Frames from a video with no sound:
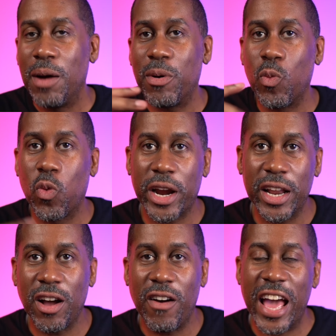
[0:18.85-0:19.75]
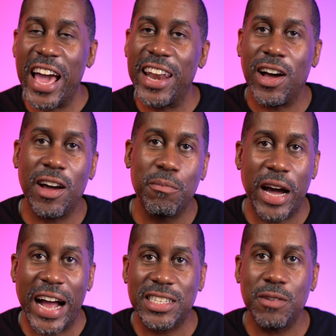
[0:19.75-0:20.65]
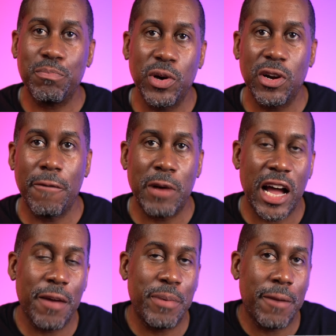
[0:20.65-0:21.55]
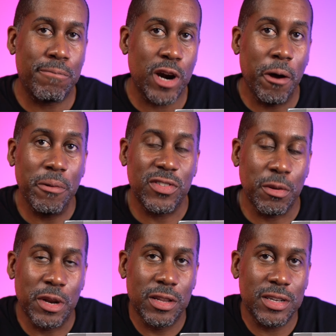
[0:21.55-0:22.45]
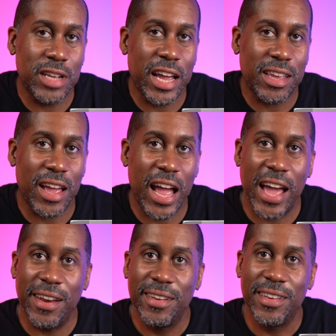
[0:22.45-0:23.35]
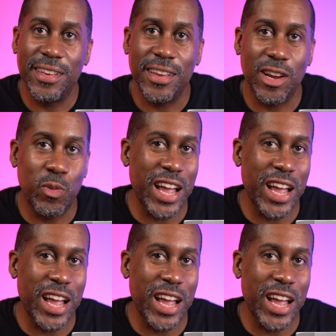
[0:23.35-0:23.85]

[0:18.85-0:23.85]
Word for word: But we're going to go ahead, unbox it, put it on my iPad Pro, see what it looks like, and here we